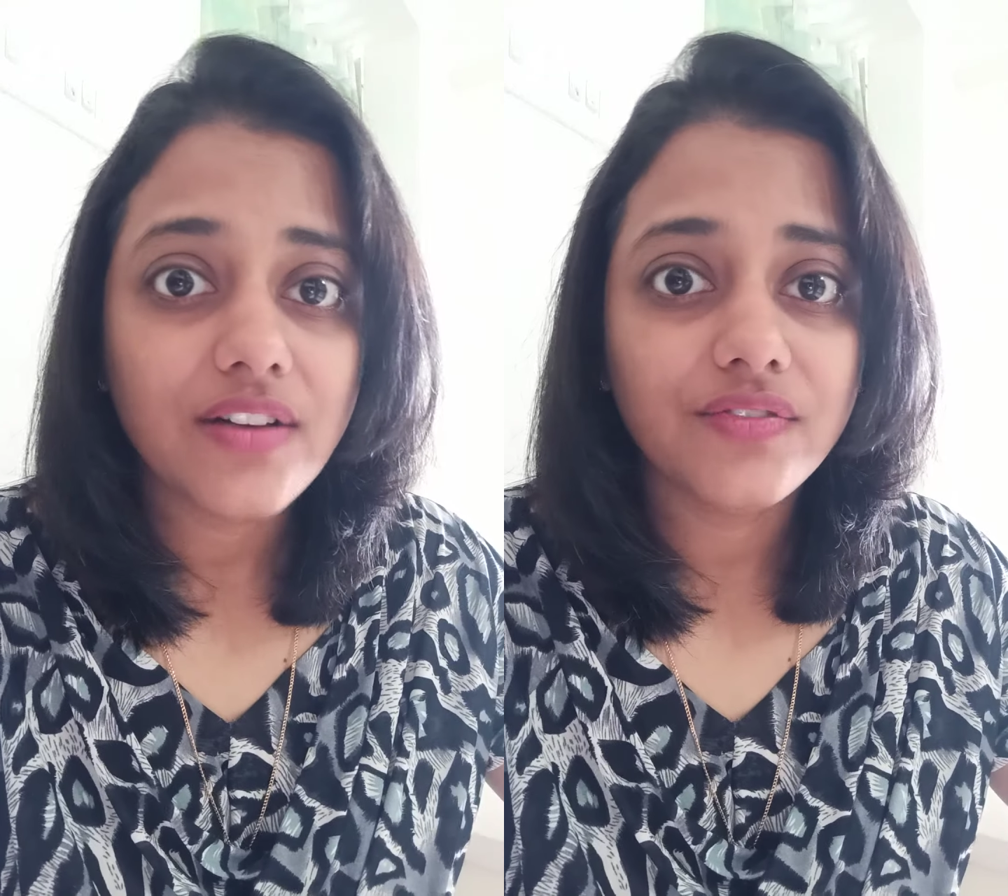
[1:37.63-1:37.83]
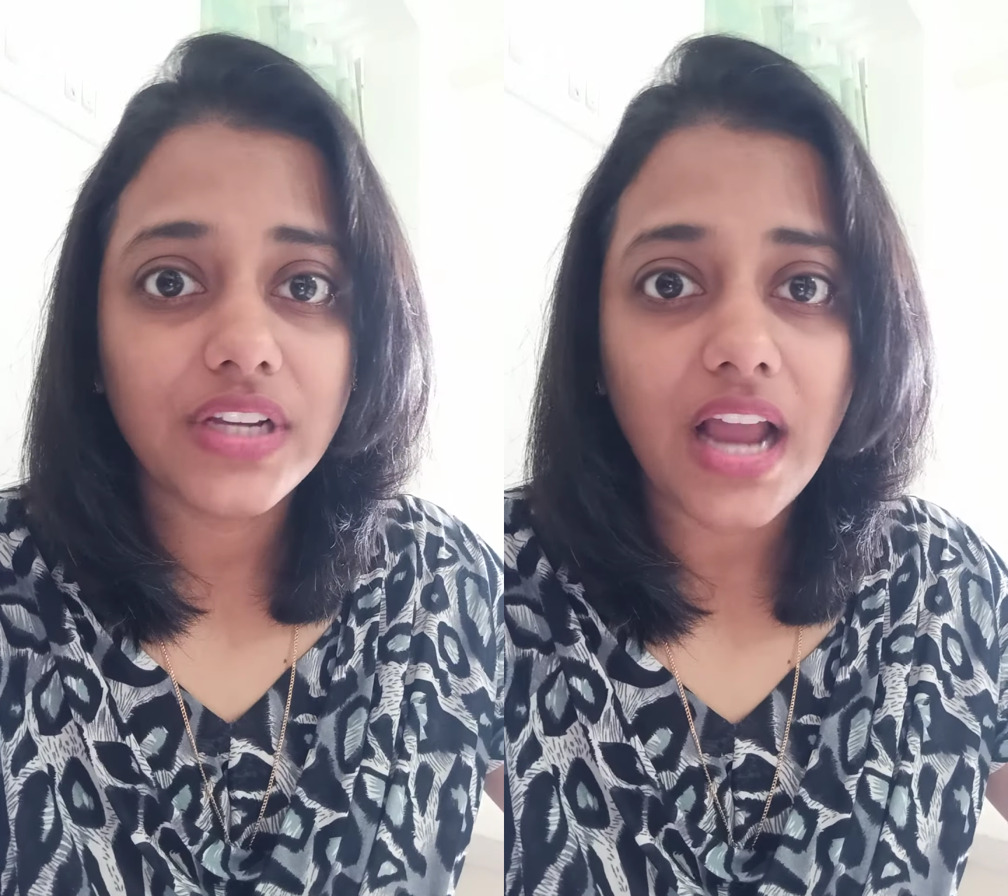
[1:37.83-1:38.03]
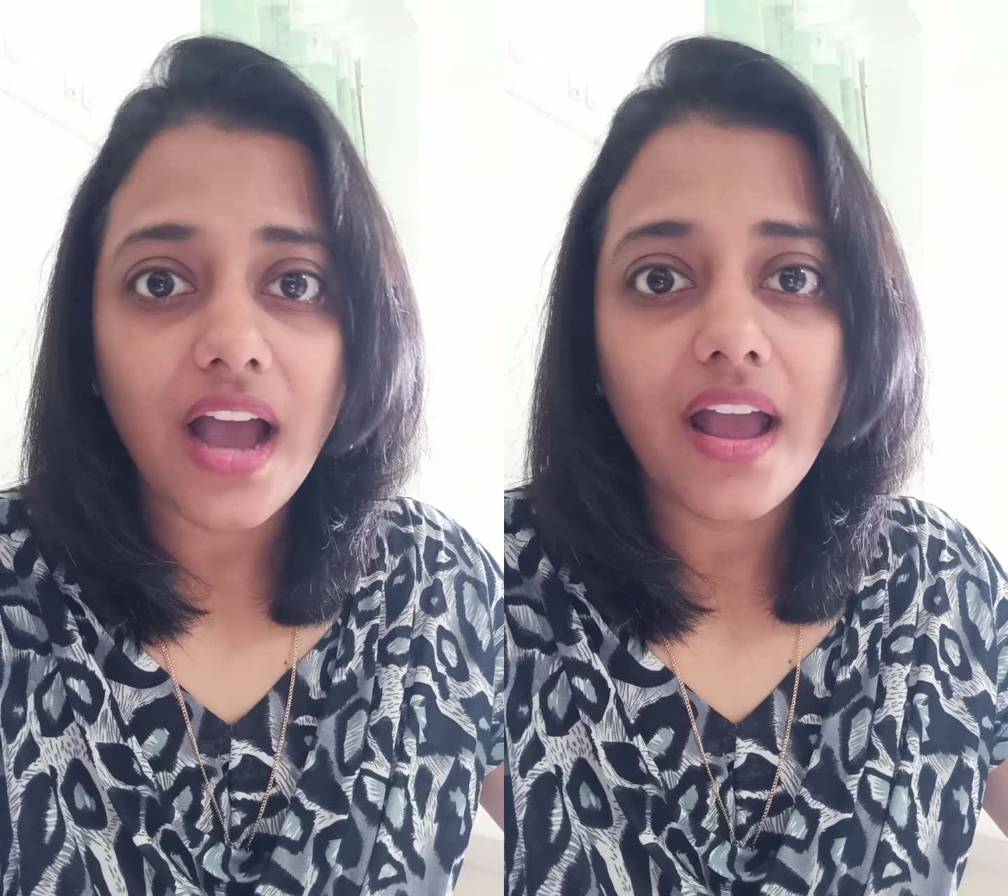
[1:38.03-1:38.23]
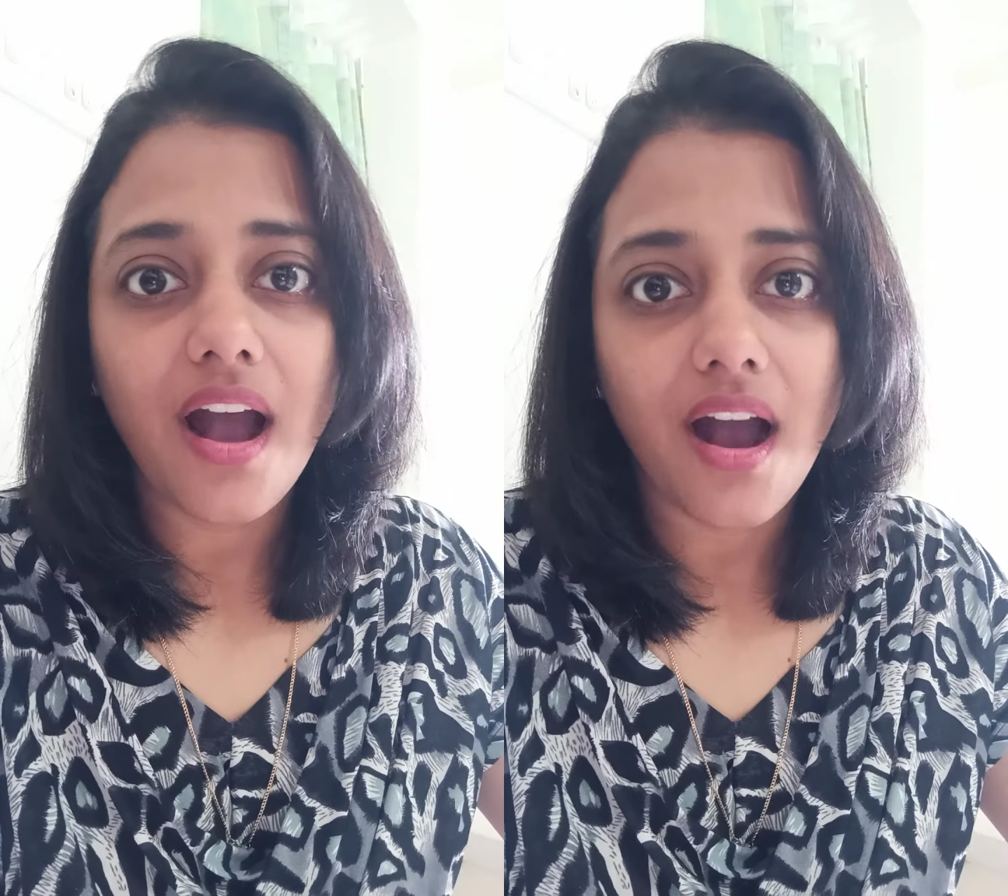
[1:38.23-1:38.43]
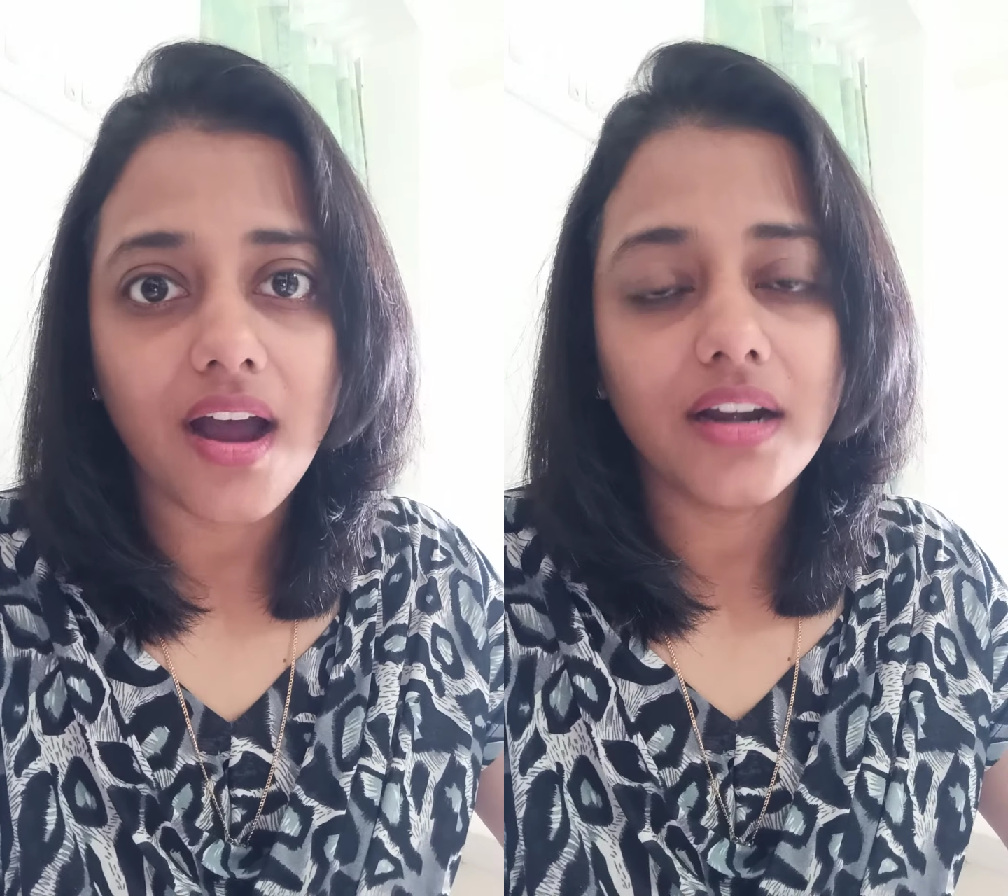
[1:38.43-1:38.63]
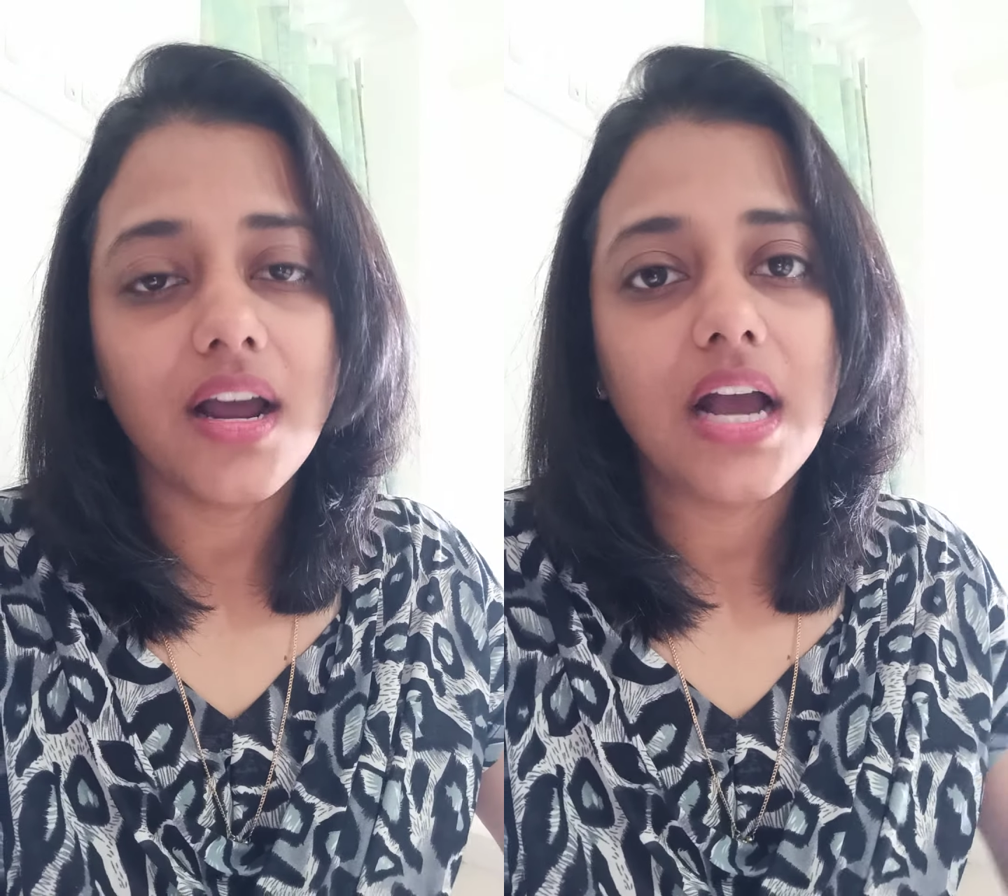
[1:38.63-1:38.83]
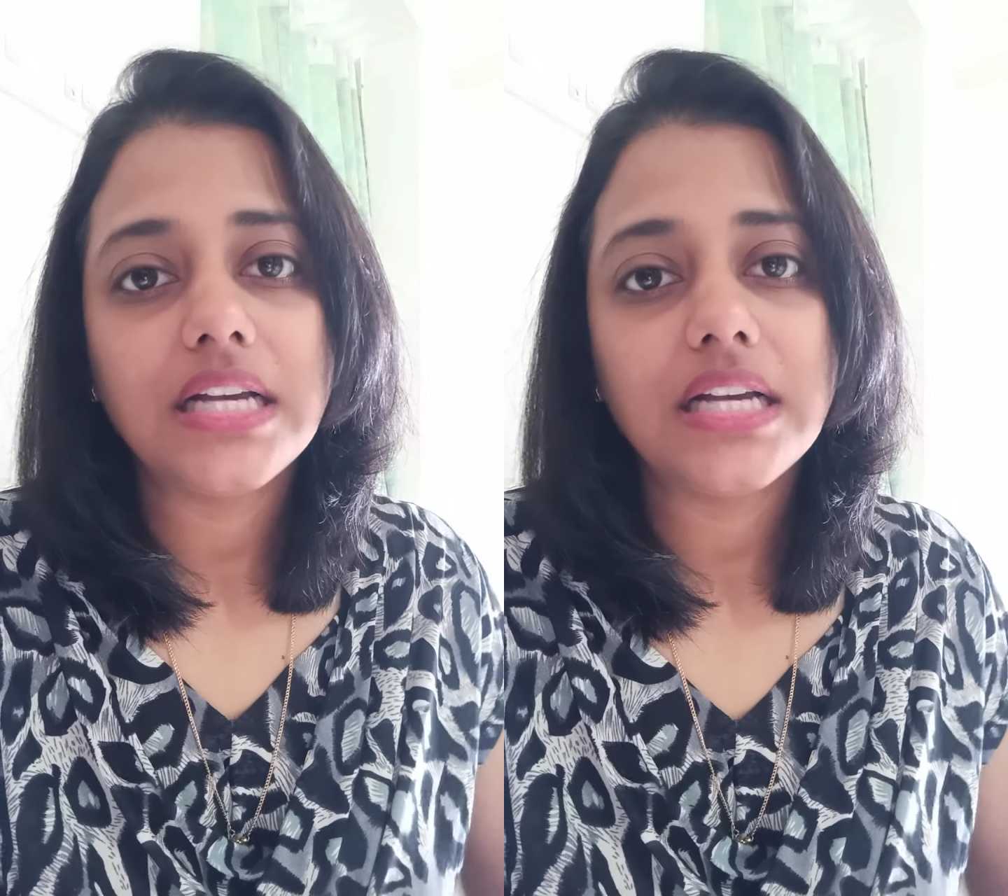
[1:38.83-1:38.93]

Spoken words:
Villi are